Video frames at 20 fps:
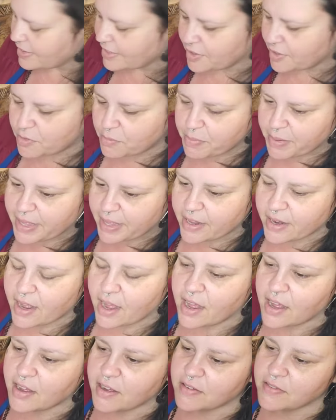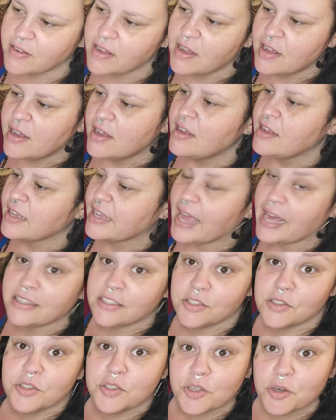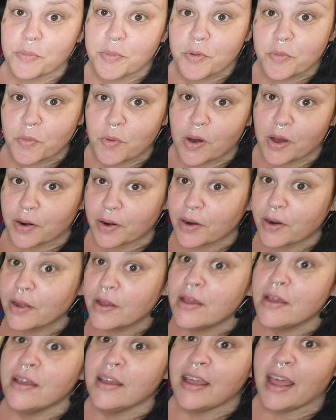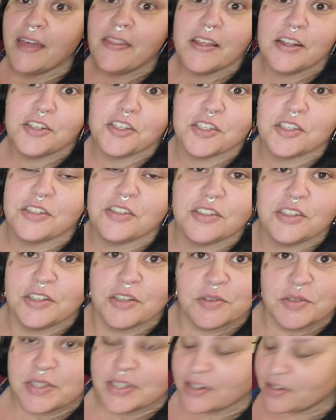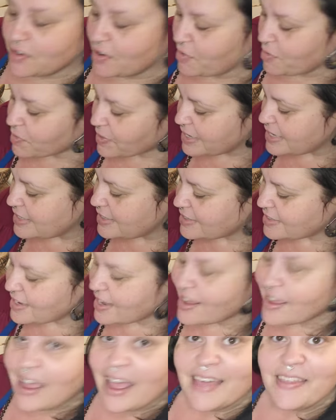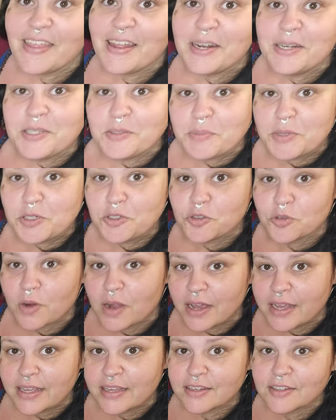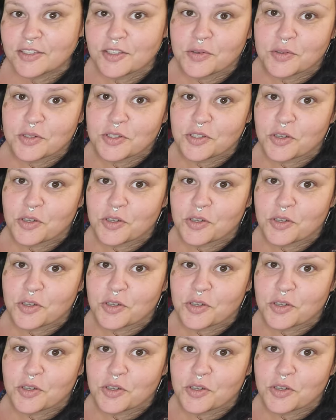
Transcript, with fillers: a little bit of Castile soap and water, and then just, you know, did a rinse, and then it's been drying, so